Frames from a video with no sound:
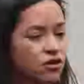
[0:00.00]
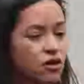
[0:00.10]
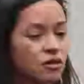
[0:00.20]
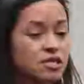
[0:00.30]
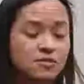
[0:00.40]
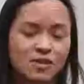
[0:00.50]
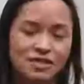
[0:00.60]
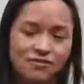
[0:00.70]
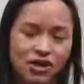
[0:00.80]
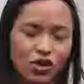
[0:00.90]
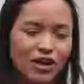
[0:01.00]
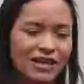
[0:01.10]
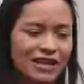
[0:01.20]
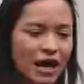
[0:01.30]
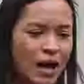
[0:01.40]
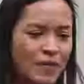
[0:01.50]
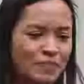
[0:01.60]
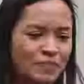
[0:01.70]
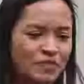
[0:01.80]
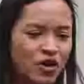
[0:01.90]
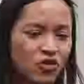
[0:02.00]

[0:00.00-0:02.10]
or um,